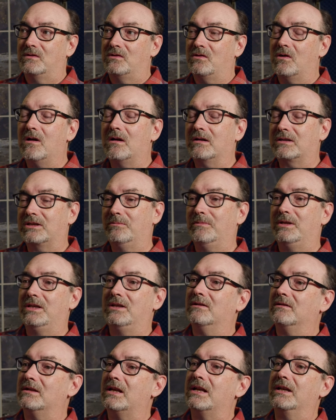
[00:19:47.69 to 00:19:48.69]
talked him
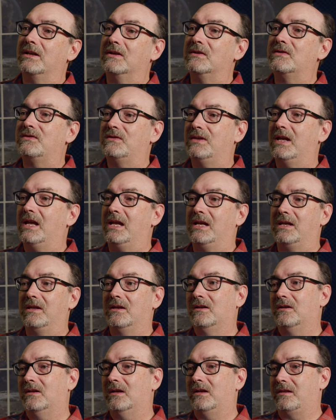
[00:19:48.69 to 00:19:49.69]
into letting us stay,
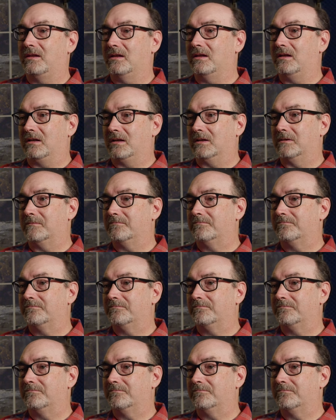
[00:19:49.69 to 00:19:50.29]
I think.